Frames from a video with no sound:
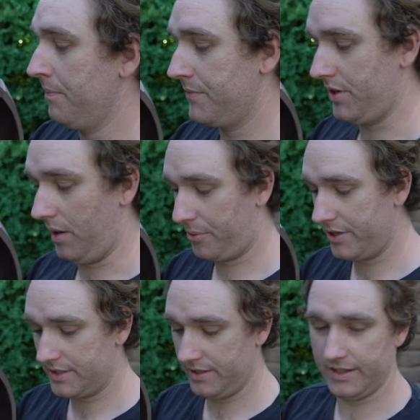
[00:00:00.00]
So I
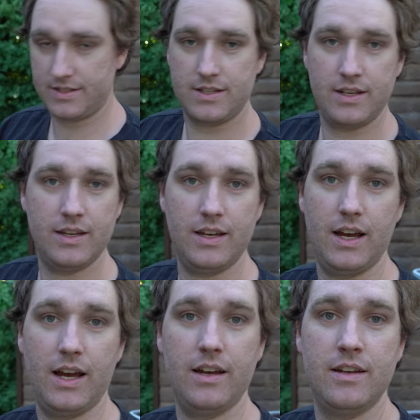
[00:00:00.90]
printed it
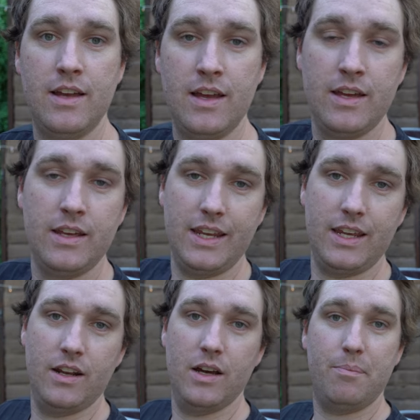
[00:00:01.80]
uh,
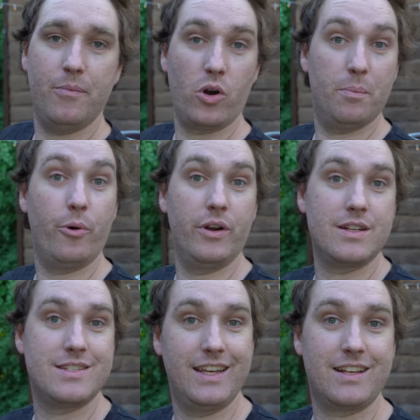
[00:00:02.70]
in a, on a
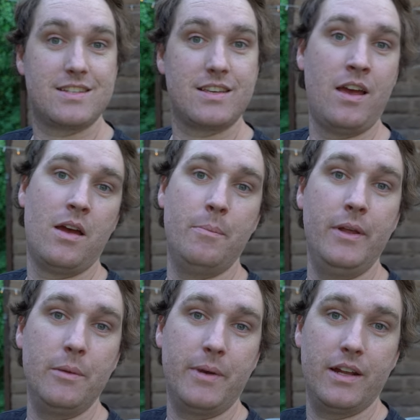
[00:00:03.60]
0.6
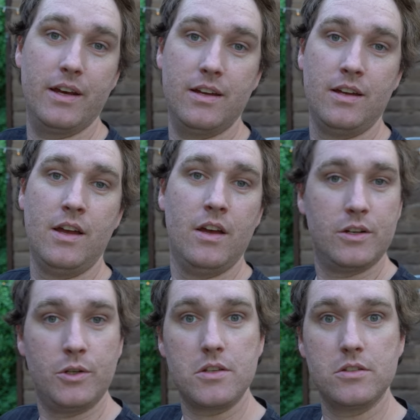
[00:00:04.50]
millimeter
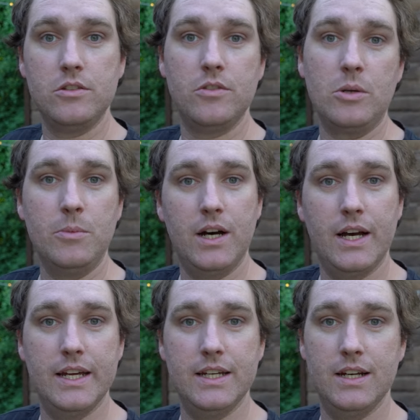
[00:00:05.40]
nozzle on
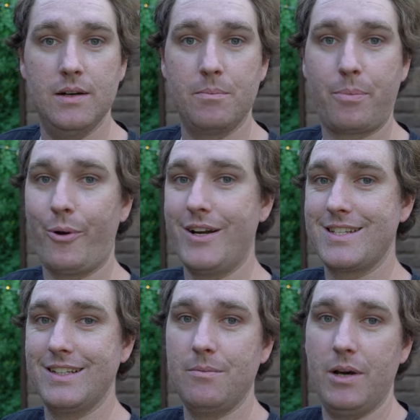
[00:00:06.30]
my um,
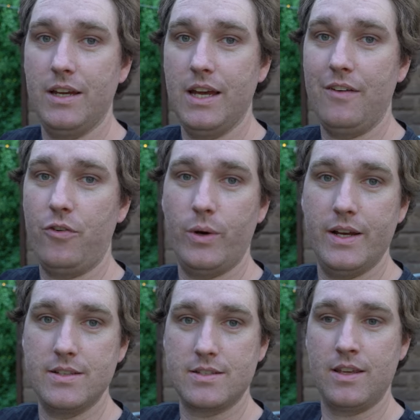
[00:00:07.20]
printer, my
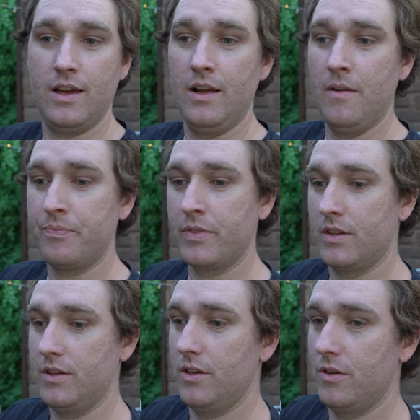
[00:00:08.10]
Alfawise
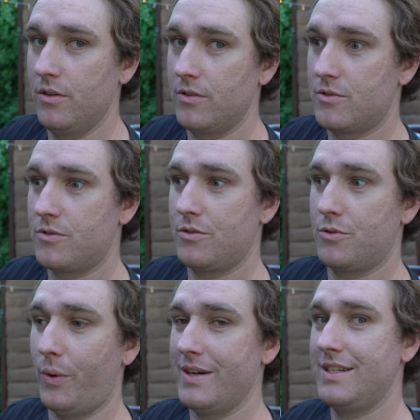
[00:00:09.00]

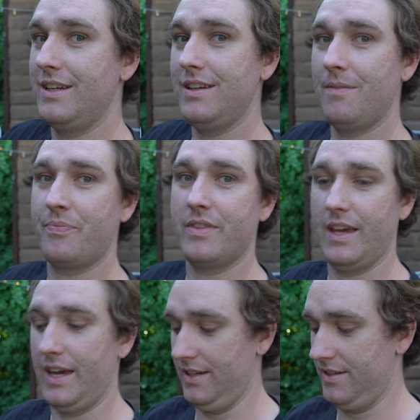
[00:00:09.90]
U20,
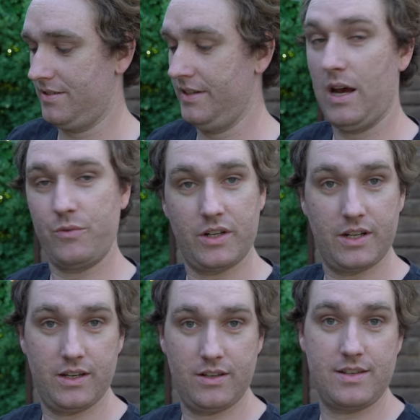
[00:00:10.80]
and now I've got
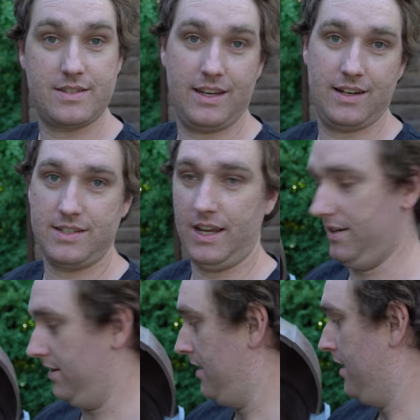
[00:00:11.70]
a, a CR10